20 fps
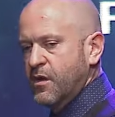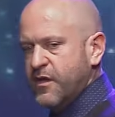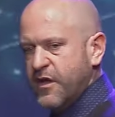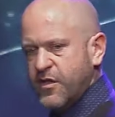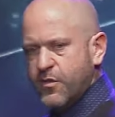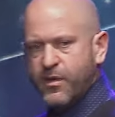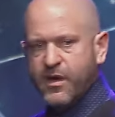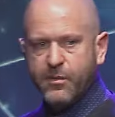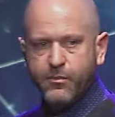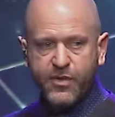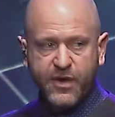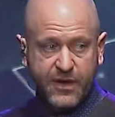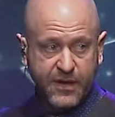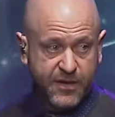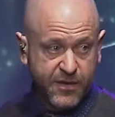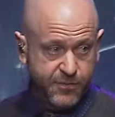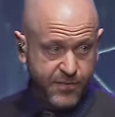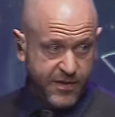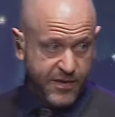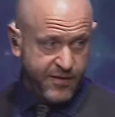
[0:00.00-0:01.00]
That's why I bring it
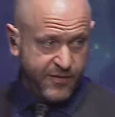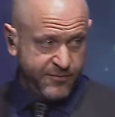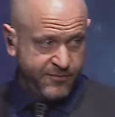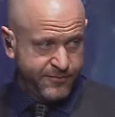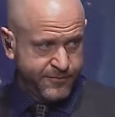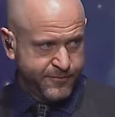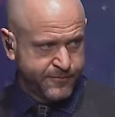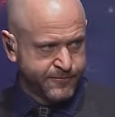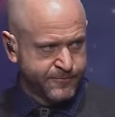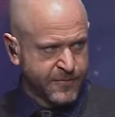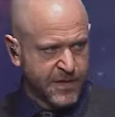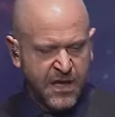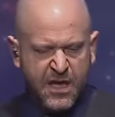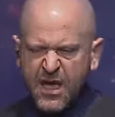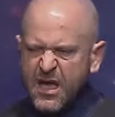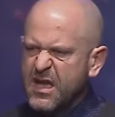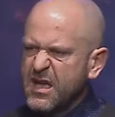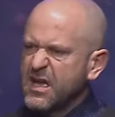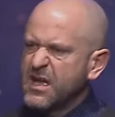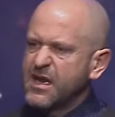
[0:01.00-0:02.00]
up here.
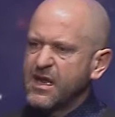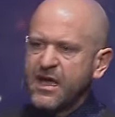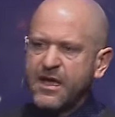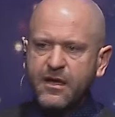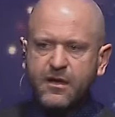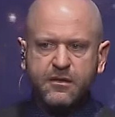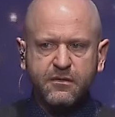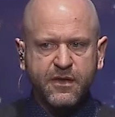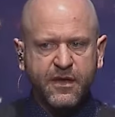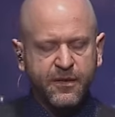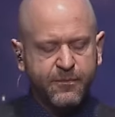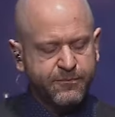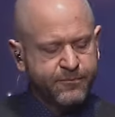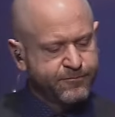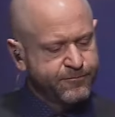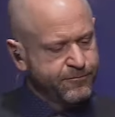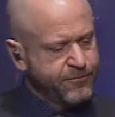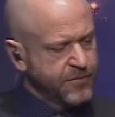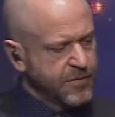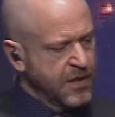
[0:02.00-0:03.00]
It ain't glib.
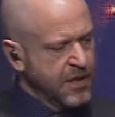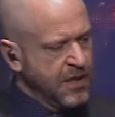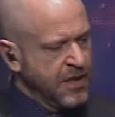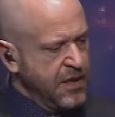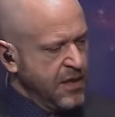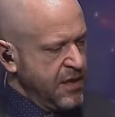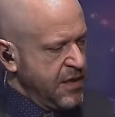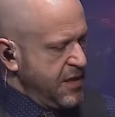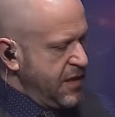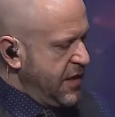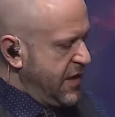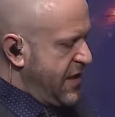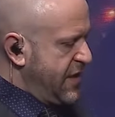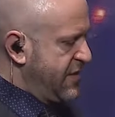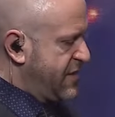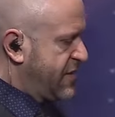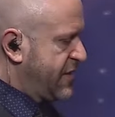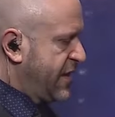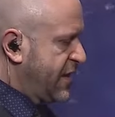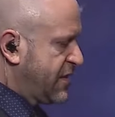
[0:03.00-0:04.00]
It ain't
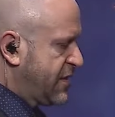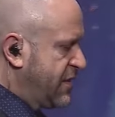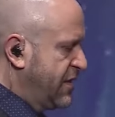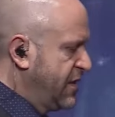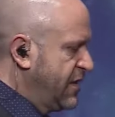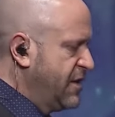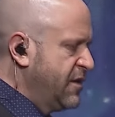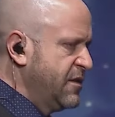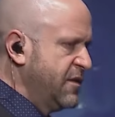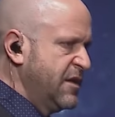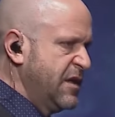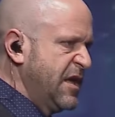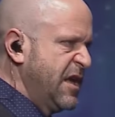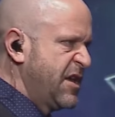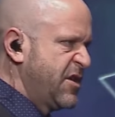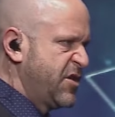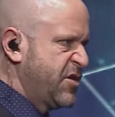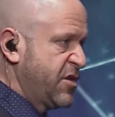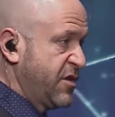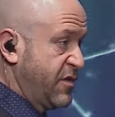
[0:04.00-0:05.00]
sexy.
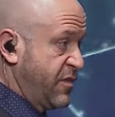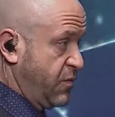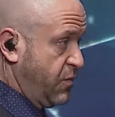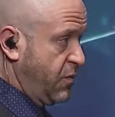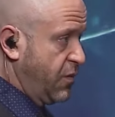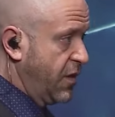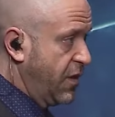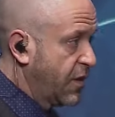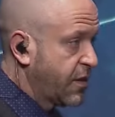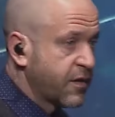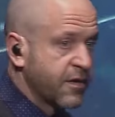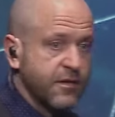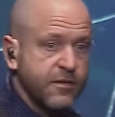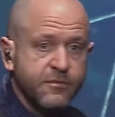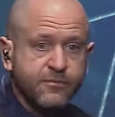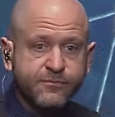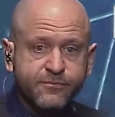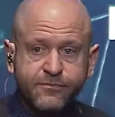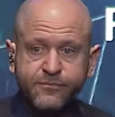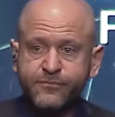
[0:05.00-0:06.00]
It's just work.
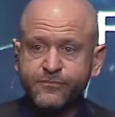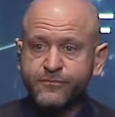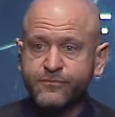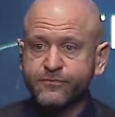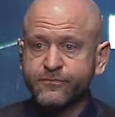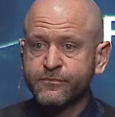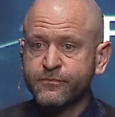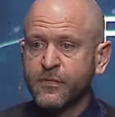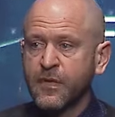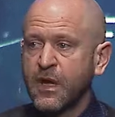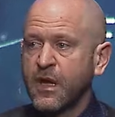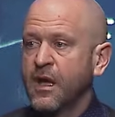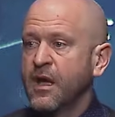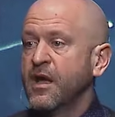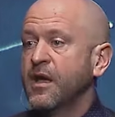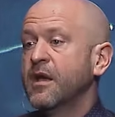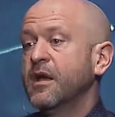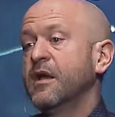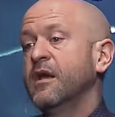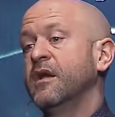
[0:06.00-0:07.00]

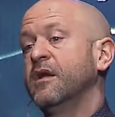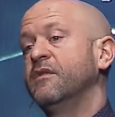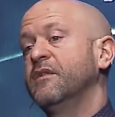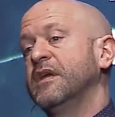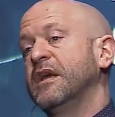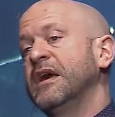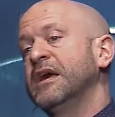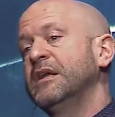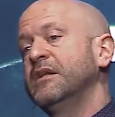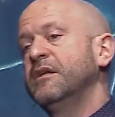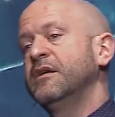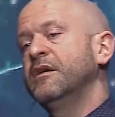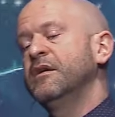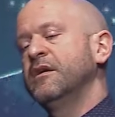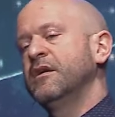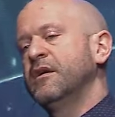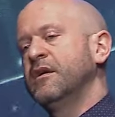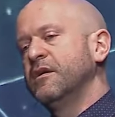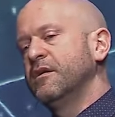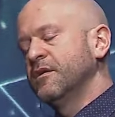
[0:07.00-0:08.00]
And the idea
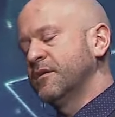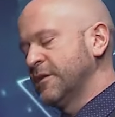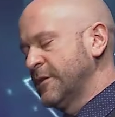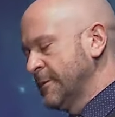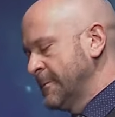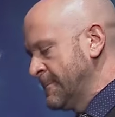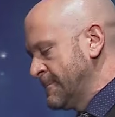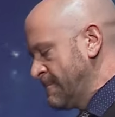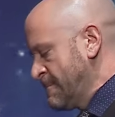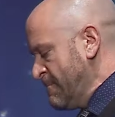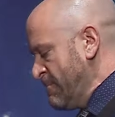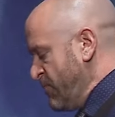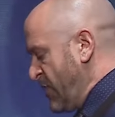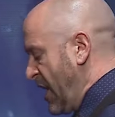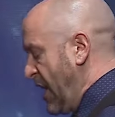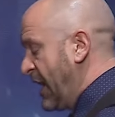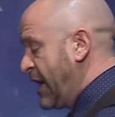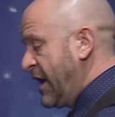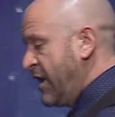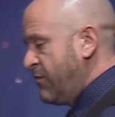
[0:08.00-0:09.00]
is,
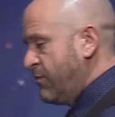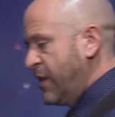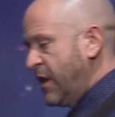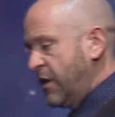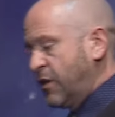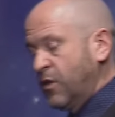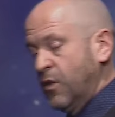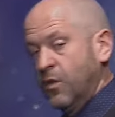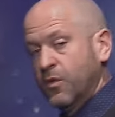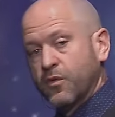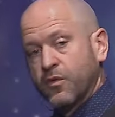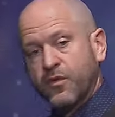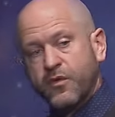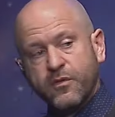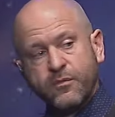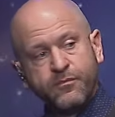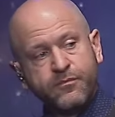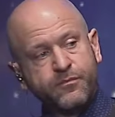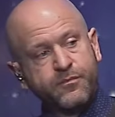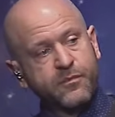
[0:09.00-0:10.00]
I have my goals.
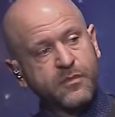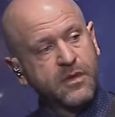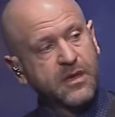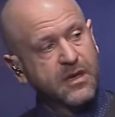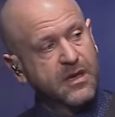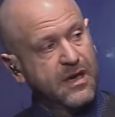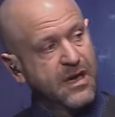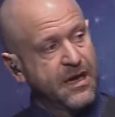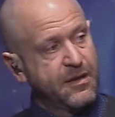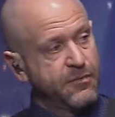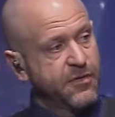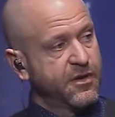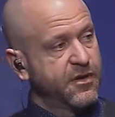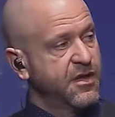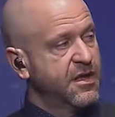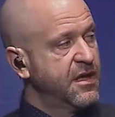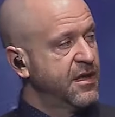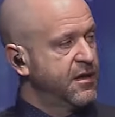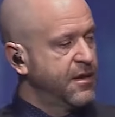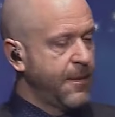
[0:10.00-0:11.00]
I'm going to
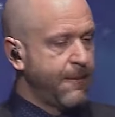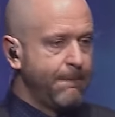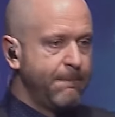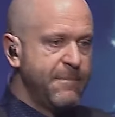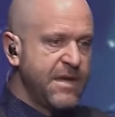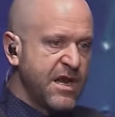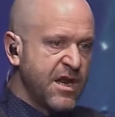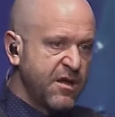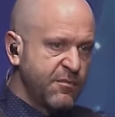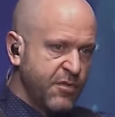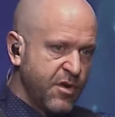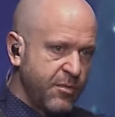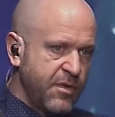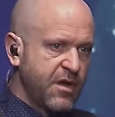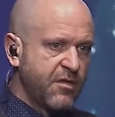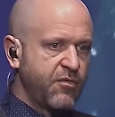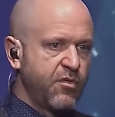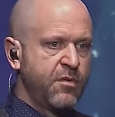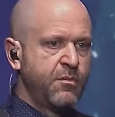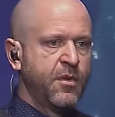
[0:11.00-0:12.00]
hit a minimum
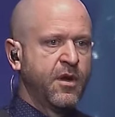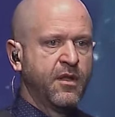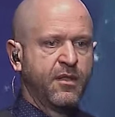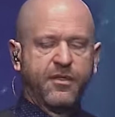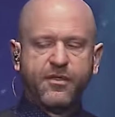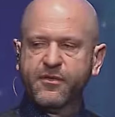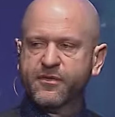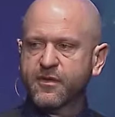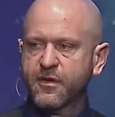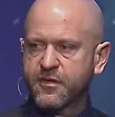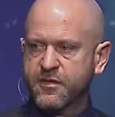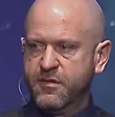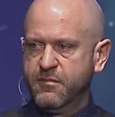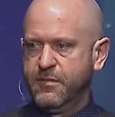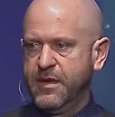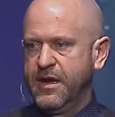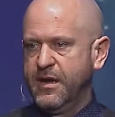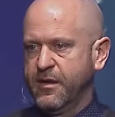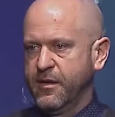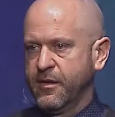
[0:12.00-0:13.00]
every month. Doesn't
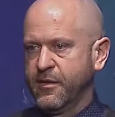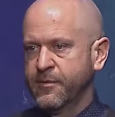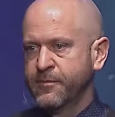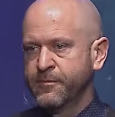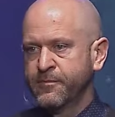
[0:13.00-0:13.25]
matter.